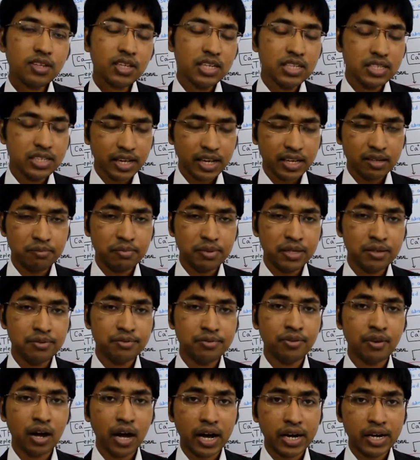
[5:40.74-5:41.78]
It can be
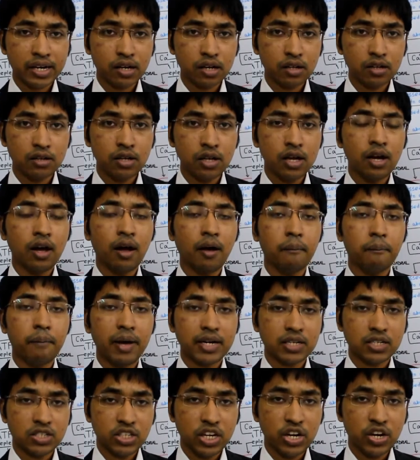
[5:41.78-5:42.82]
viral,
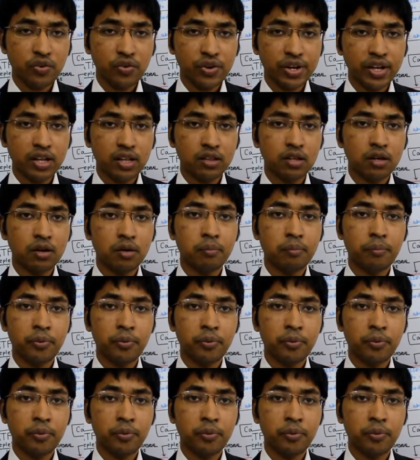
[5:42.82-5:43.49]
bacterial,